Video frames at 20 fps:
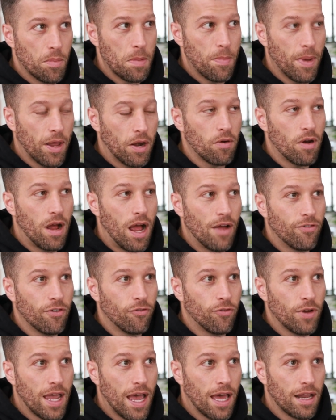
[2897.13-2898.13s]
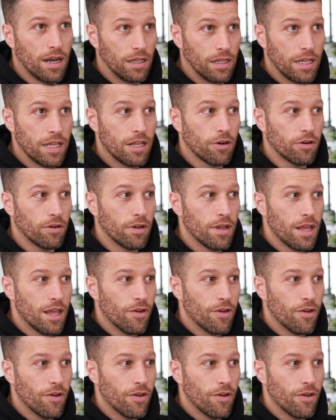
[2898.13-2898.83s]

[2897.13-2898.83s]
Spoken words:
be better off if we had a leader,